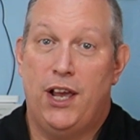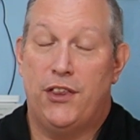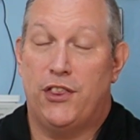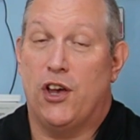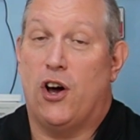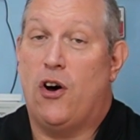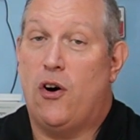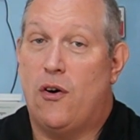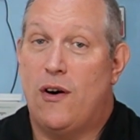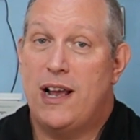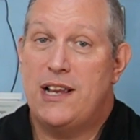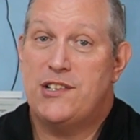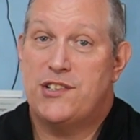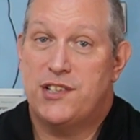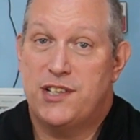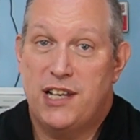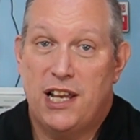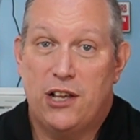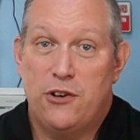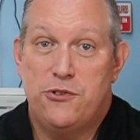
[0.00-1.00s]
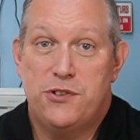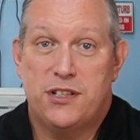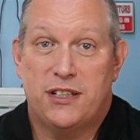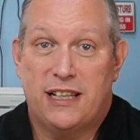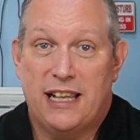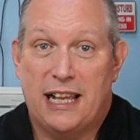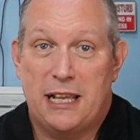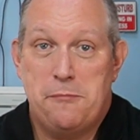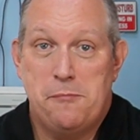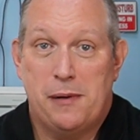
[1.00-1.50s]
The highs and lows of
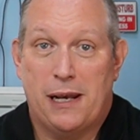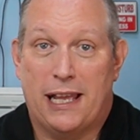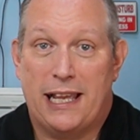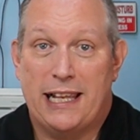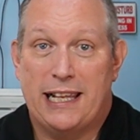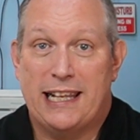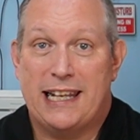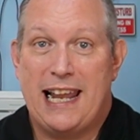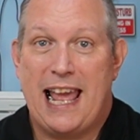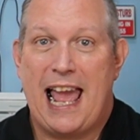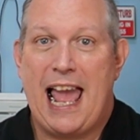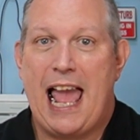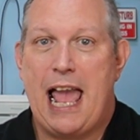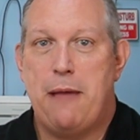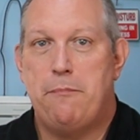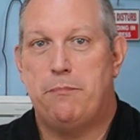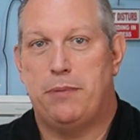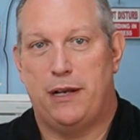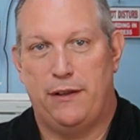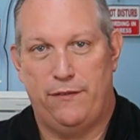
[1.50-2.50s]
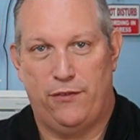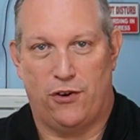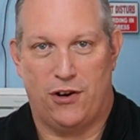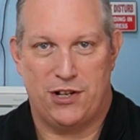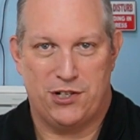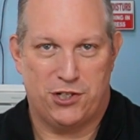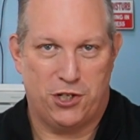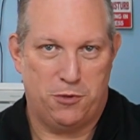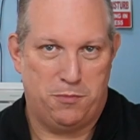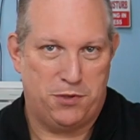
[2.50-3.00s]
gameplay can amplify
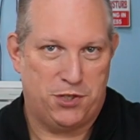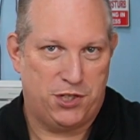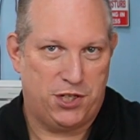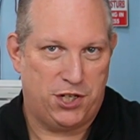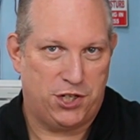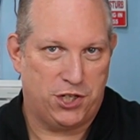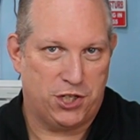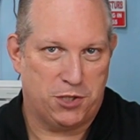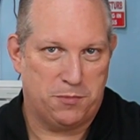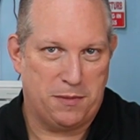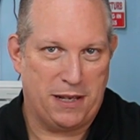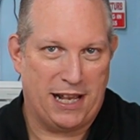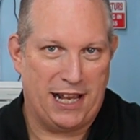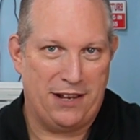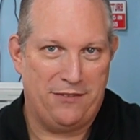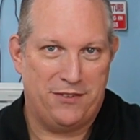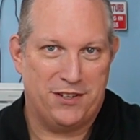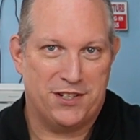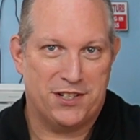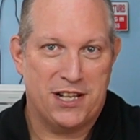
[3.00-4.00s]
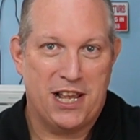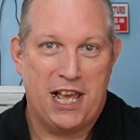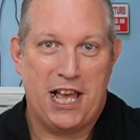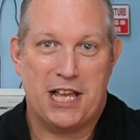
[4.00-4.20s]
superstitious behaviours